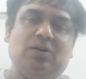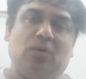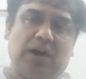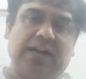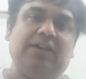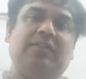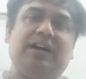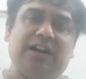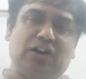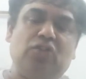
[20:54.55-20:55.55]

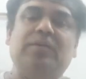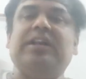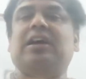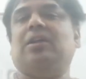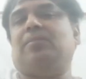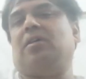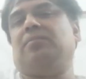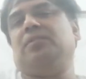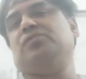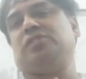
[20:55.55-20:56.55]
Whatever numerical
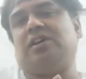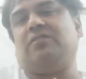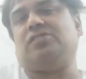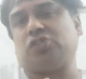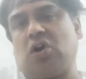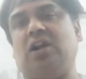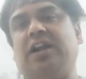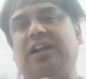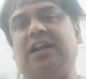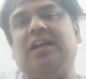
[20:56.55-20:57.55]
problems you have solved
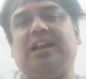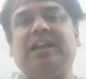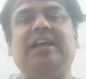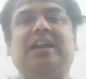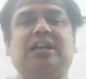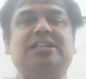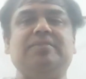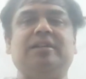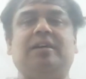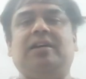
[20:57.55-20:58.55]
in linear
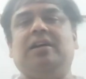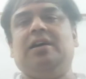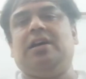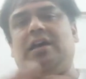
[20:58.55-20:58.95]
algebra,